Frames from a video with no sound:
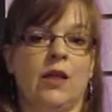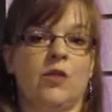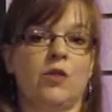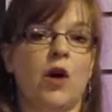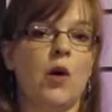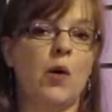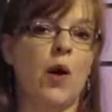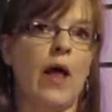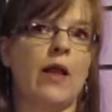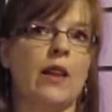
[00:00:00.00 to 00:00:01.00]

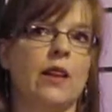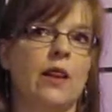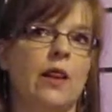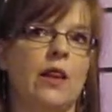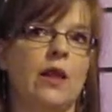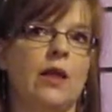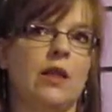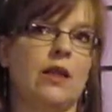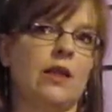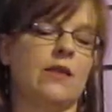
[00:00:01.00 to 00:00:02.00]
So
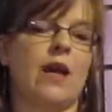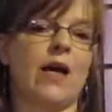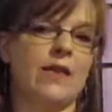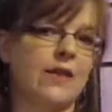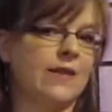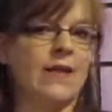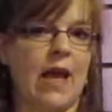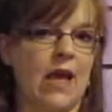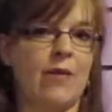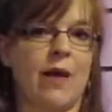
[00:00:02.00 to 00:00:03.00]
it's kind of the
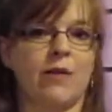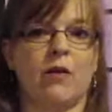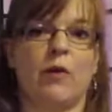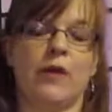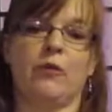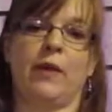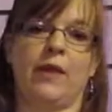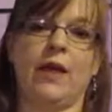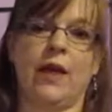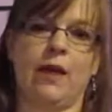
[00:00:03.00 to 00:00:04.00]
same as it was with
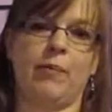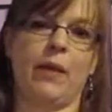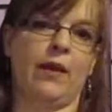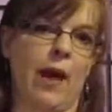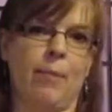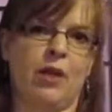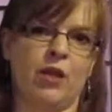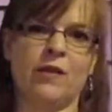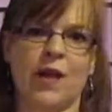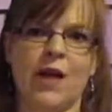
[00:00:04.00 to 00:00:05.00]
the
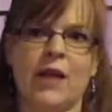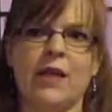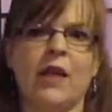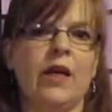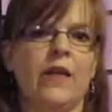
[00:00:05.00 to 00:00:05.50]
leopard sign,